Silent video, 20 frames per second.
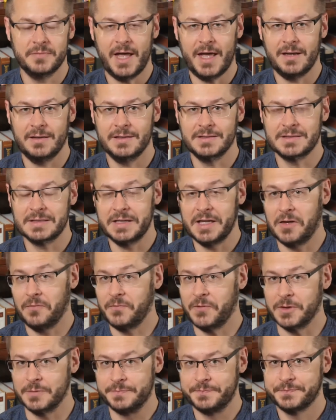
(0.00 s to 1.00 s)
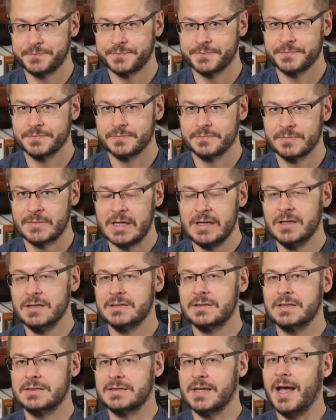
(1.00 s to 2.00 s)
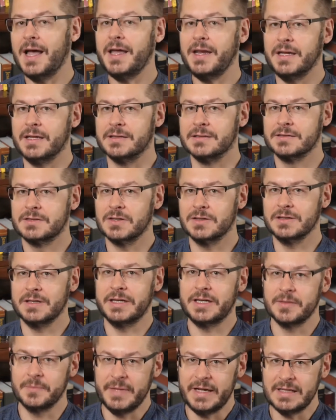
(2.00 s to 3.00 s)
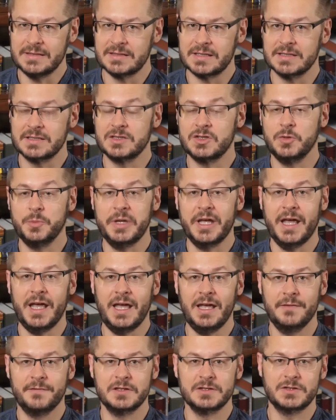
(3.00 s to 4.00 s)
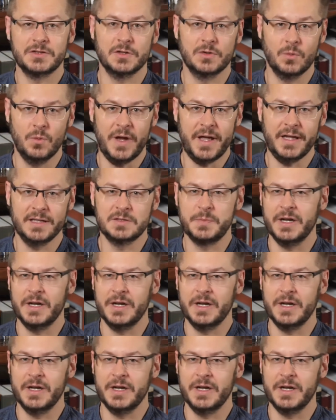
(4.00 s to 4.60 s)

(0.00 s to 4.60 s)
that isn't helpful. Society certainly commands us to behave in certain ways,